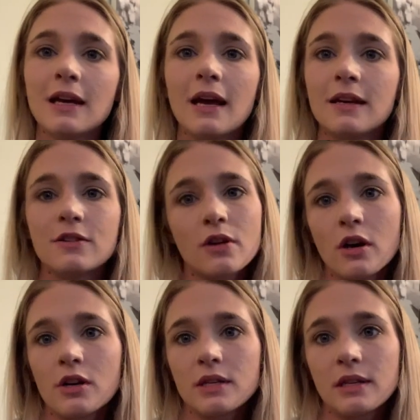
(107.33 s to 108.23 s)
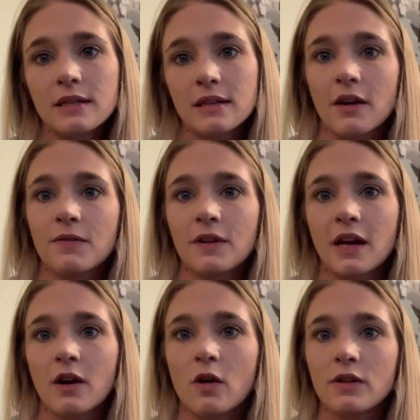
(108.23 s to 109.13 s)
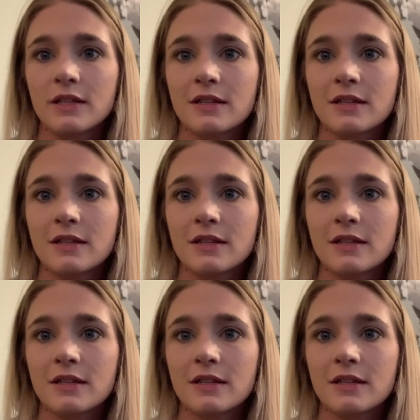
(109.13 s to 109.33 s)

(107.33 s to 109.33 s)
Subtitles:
and it's hard to decipher that all the